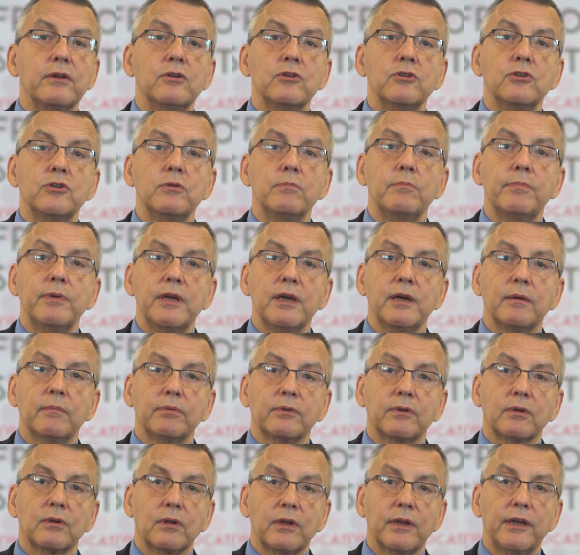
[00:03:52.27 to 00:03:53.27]
You should be able
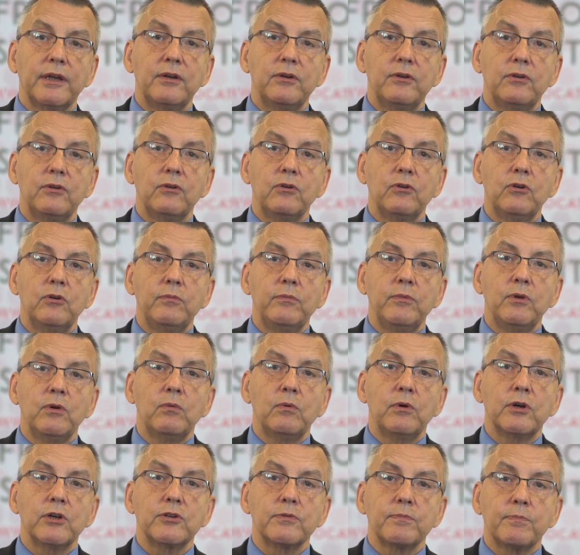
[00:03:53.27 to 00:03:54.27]
to lend to whom you
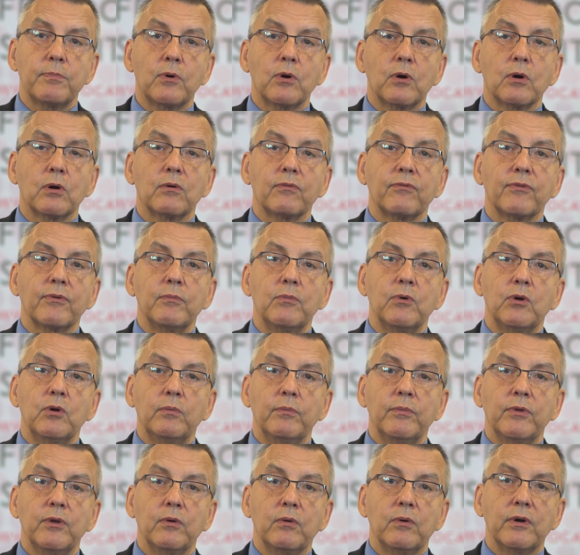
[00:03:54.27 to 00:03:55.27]
wish, borrow from whom
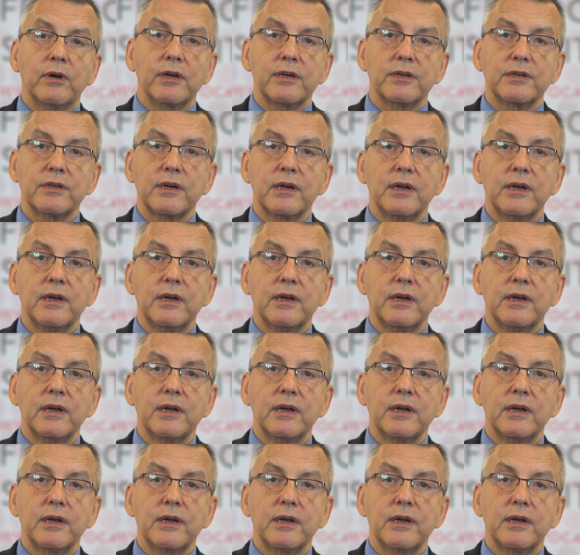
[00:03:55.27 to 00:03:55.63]
you wish.